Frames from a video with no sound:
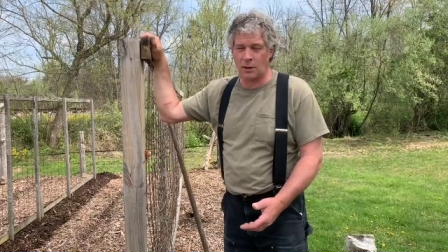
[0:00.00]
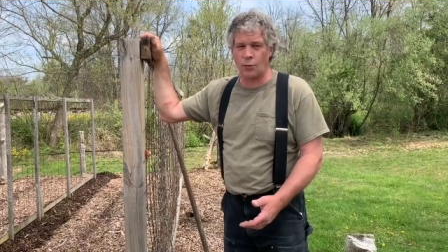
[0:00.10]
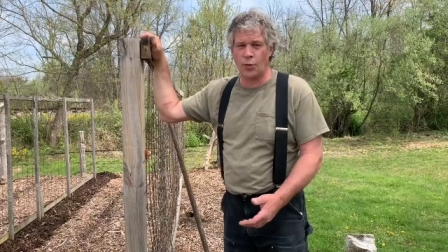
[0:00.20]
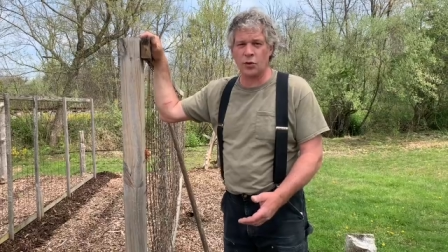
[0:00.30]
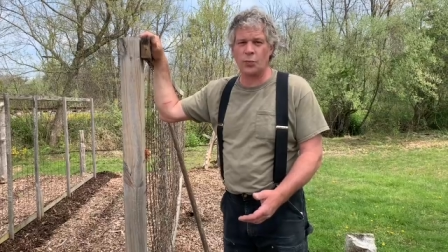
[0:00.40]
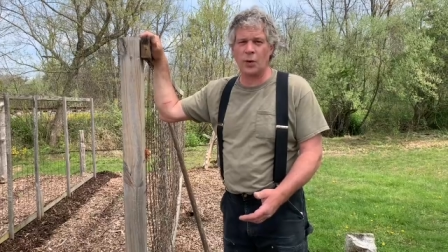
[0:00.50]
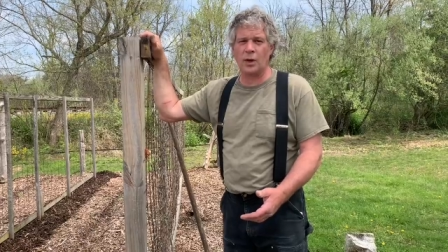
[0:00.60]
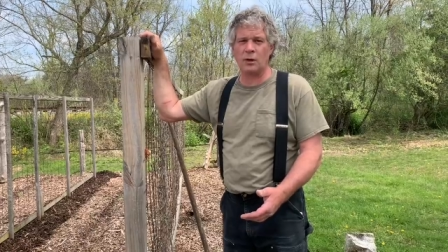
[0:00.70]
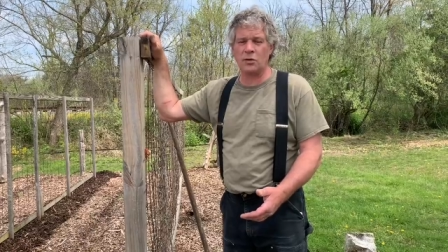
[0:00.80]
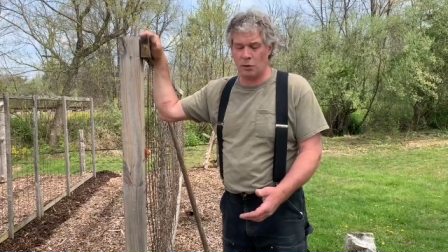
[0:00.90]
And bush
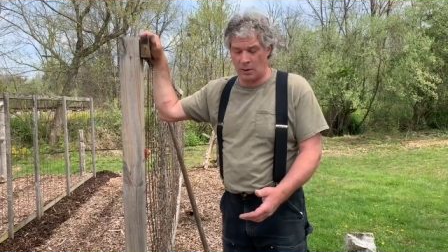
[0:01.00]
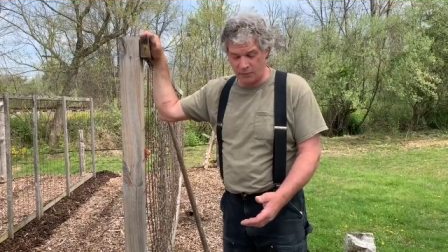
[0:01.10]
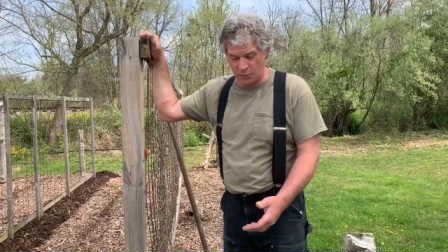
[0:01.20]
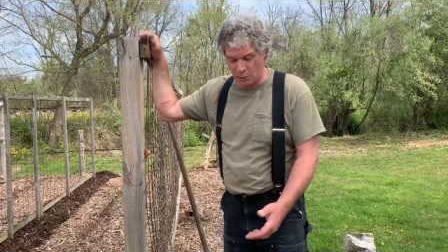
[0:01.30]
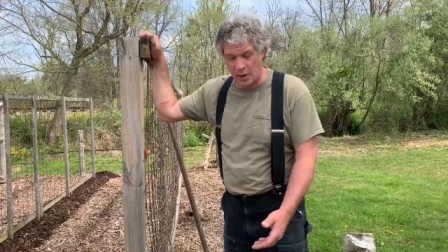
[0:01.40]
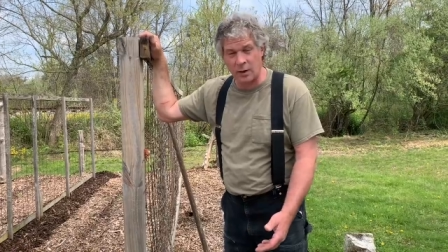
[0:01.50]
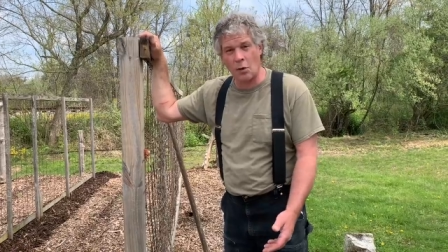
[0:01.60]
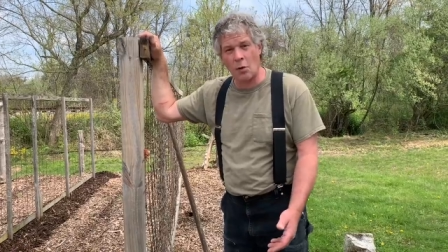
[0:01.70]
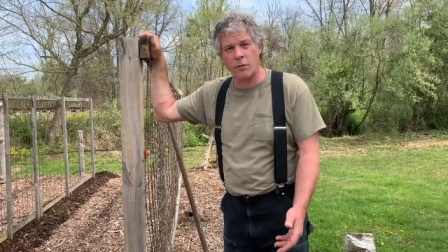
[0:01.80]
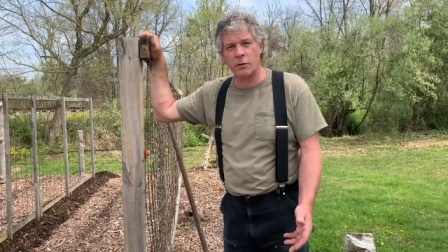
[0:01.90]
beans, you have to
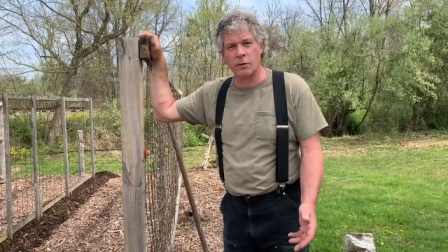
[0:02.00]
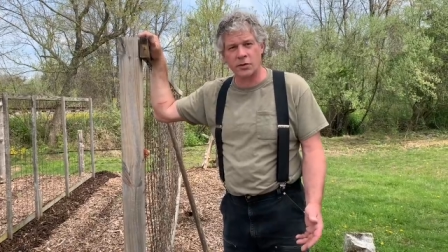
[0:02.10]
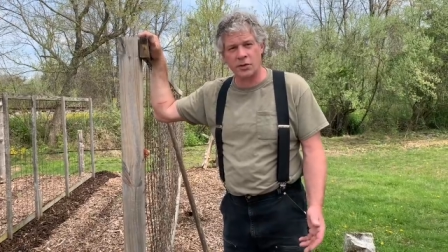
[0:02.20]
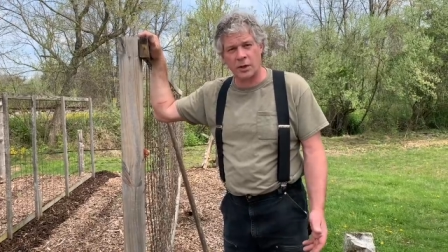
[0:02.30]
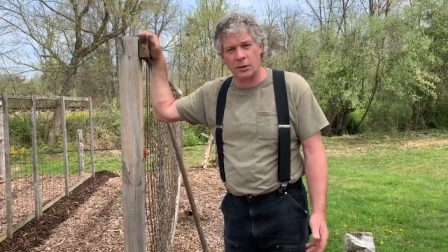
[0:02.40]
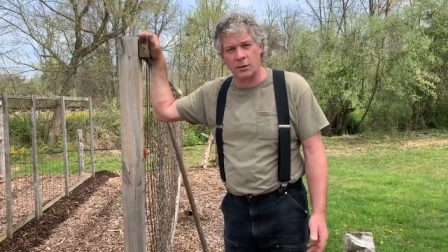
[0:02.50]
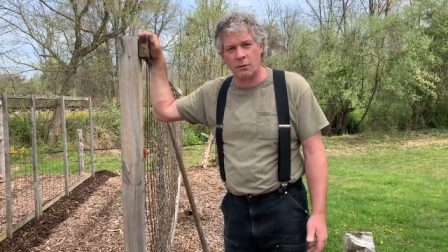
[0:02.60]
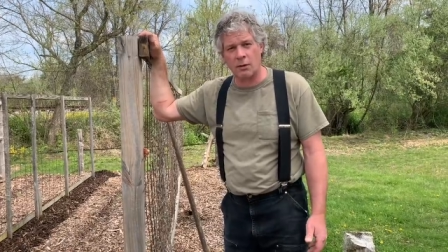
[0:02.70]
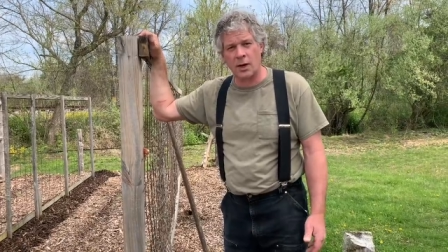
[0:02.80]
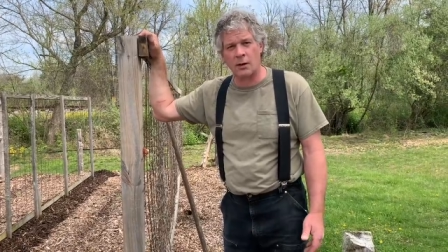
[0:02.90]
bend over or sit on the
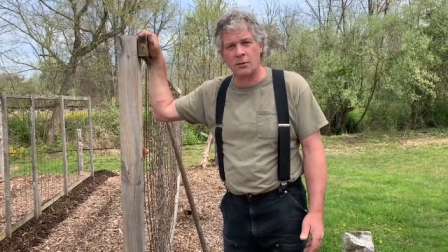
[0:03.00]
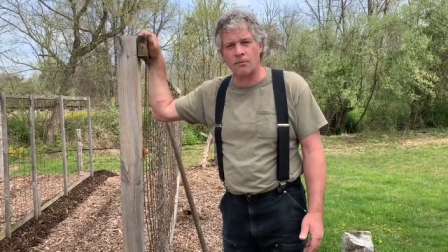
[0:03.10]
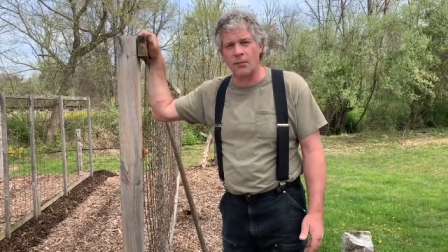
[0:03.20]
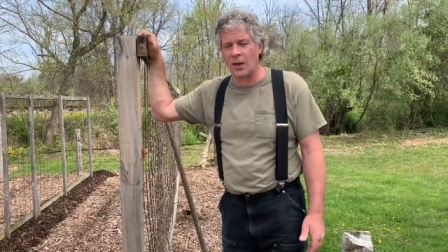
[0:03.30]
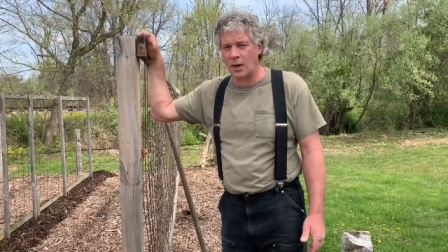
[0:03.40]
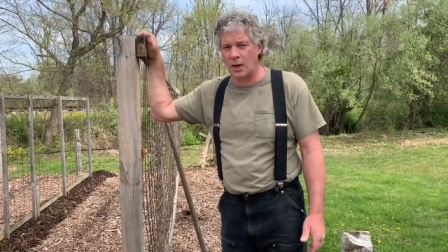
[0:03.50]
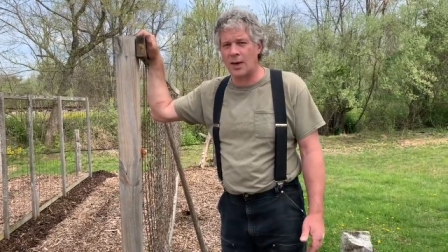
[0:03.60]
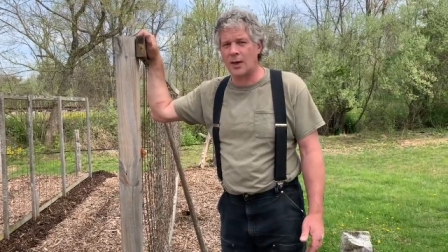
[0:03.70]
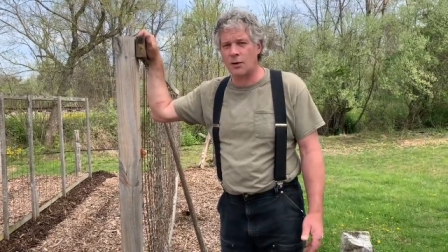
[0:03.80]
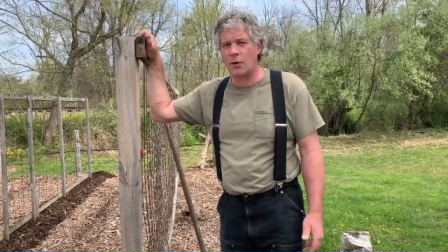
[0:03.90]
ground,
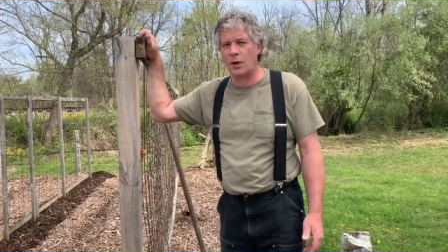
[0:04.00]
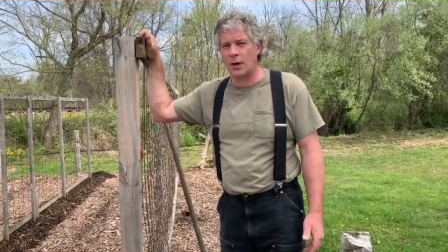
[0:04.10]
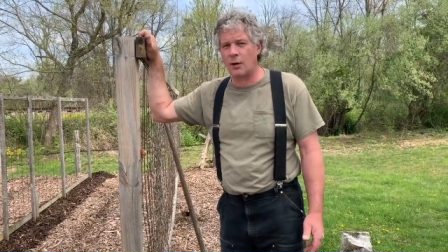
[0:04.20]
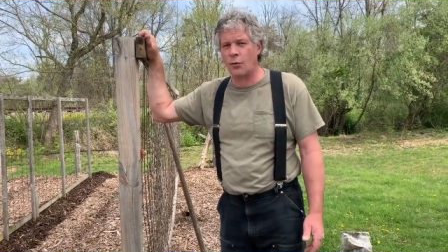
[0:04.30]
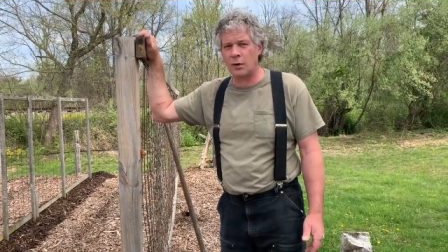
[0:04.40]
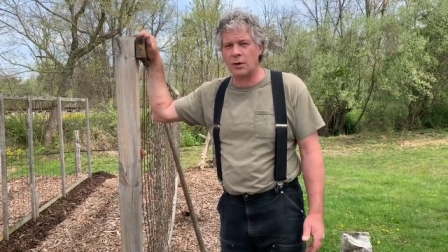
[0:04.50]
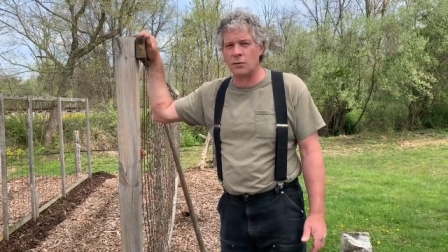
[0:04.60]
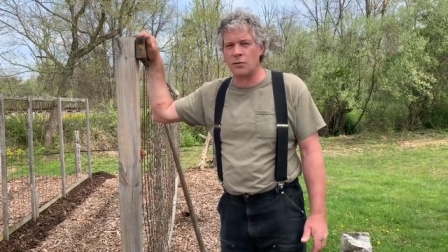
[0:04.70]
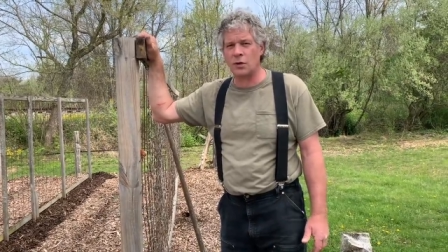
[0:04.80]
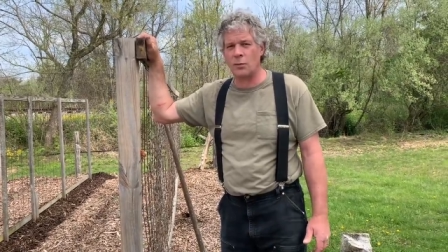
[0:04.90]
and that can really get
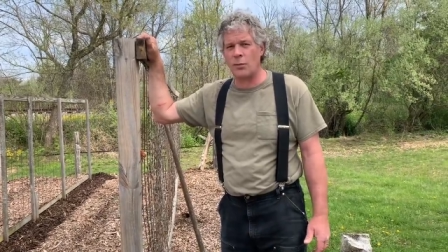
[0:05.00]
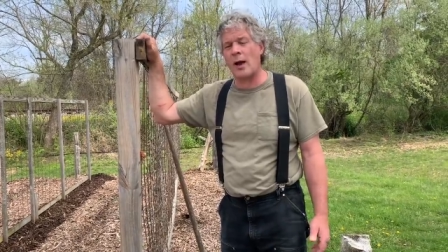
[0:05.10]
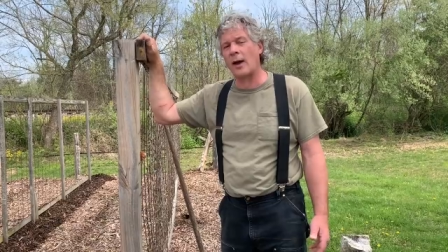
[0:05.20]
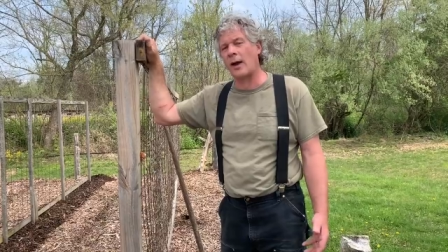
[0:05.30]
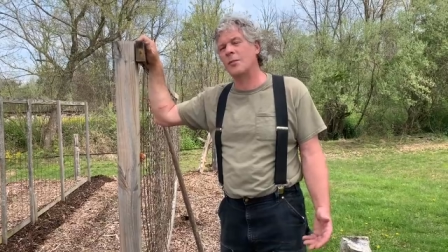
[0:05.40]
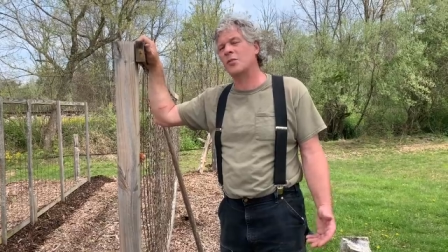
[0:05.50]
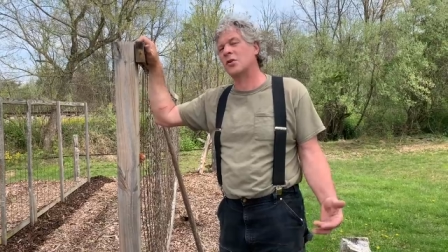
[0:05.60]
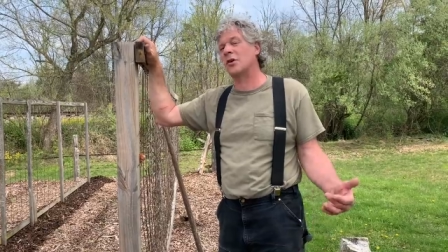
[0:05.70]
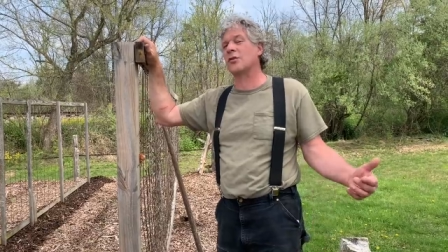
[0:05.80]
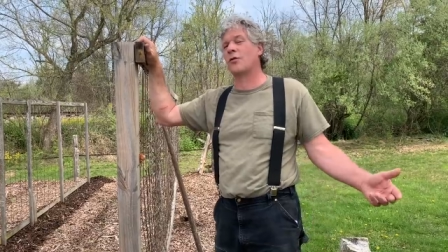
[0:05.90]
wearisome to your back. I'm
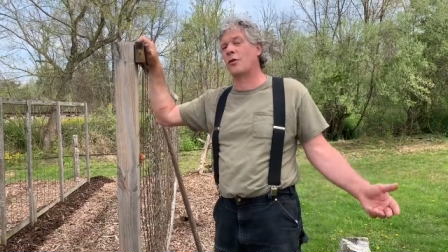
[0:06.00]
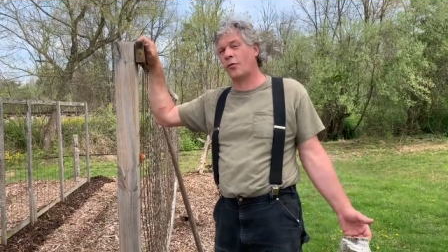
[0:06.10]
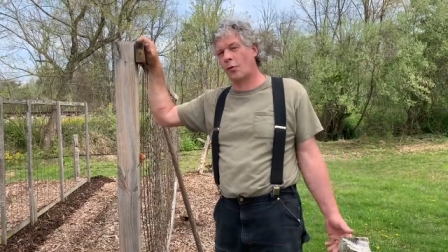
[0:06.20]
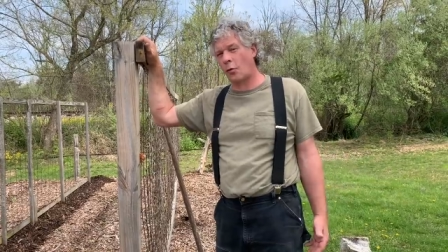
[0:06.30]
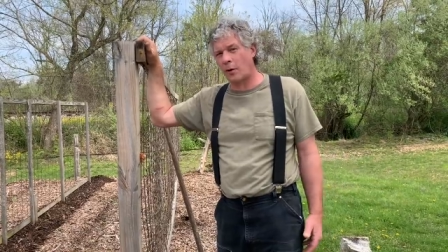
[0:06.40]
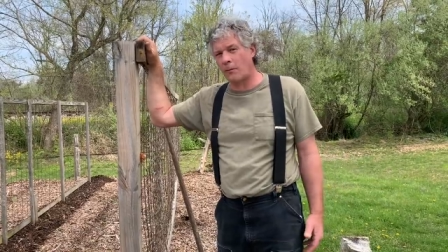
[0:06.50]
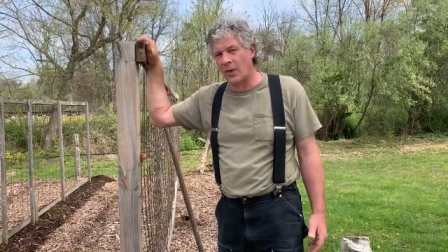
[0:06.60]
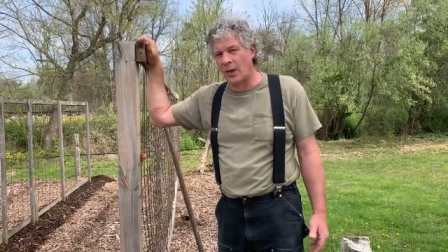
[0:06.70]
six foot four,